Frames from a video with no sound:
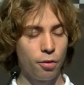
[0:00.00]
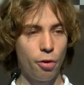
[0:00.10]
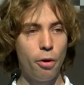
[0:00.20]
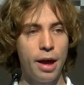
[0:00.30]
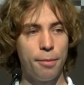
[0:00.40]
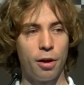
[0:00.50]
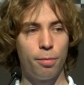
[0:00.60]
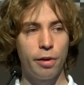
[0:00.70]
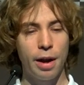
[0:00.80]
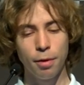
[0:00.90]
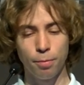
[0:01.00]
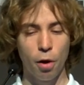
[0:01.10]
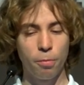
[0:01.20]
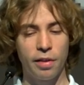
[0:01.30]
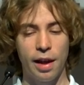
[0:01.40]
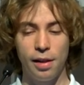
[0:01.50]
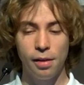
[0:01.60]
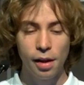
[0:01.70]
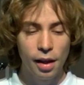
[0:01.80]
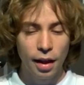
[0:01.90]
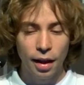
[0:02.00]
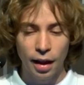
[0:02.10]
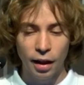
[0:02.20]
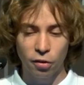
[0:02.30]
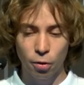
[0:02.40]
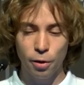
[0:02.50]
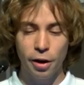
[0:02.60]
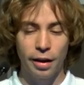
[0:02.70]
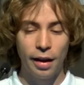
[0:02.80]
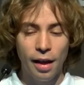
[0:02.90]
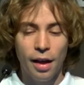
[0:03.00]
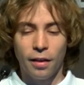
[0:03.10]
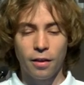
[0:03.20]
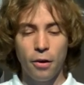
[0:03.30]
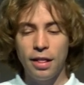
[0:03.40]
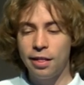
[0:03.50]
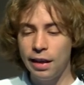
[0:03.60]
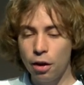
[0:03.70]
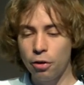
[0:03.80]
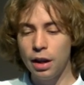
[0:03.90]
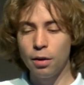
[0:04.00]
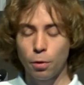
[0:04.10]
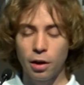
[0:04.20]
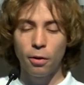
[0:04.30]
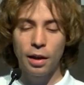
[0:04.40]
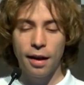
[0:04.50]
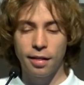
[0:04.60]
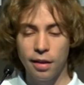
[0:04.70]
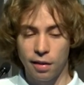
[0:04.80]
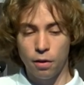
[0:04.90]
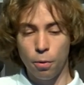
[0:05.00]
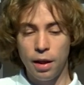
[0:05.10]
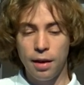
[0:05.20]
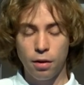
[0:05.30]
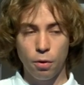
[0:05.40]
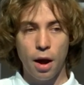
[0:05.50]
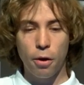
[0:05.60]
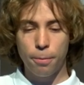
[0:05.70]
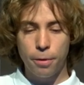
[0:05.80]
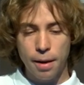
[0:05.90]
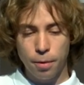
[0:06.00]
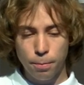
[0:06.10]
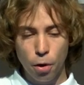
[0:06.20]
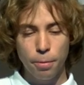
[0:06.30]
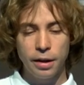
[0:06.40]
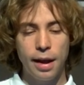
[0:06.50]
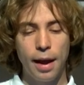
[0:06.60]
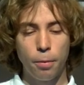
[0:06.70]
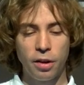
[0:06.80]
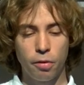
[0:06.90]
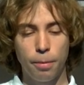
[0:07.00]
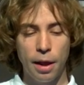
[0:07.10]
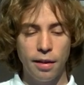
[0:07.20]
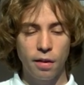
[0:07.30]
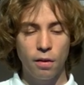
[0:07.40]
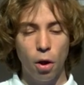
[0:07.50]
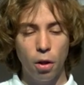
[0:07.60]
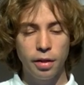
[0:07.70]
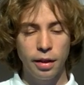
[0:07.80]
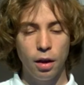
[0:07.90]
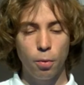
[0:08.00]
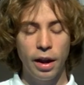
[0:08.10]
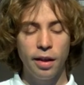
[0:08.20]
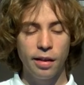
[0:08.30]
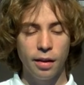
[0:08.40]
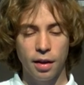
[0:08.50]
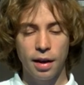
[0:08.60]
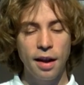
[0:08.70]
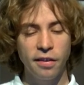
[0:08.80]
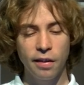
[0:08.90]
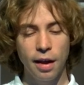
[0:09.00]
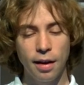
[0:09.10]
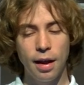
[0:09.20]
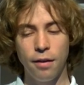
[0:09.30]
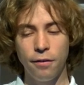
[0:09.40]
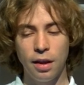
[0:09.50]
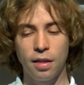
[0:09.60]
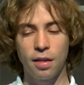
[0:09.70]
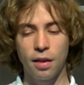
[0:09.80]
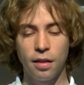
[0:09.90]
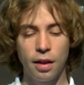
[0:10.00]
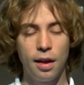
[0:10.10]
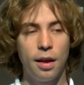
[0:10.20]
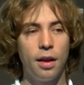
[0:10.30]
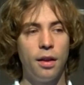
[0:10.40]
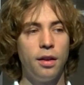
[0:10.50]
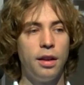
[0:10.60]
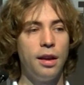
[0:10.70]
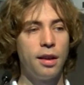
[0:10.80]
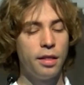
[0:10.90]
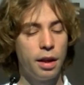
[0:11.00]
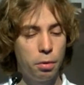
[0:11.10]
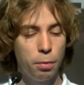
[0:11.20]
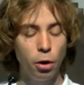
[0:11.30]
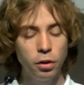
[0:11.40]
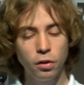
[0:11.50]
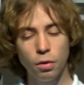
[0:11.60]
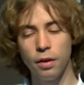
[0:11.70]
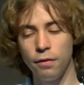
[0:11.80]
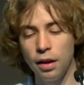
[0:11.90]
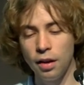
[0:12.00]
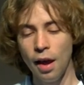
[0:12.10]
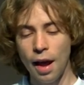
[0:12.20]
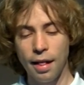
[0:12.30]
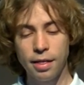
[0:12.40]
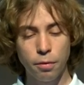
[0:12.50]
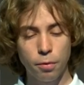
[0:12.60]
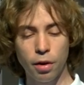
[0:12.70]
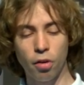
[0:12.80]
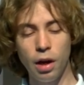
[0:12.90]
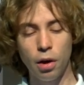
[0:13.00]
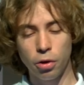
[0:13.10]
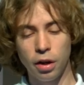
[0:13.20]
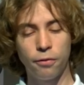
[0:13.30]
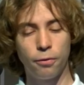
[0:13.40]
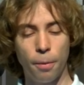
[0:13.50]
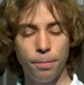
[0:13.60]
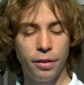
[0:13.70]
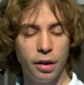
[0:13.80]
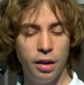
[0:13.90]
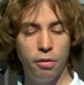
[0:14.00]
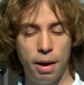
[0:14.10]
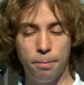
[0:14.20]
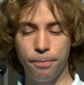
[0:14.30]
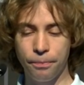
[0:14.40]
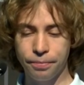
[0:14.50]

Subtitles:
Rowhammer, prime and probe style. It should work. So in theory, it would look like this. So we do our prime and probe attack, which replaces all the ways in the cache set and evicts the data that we wanted to evict, and then we reload it from the DRAM.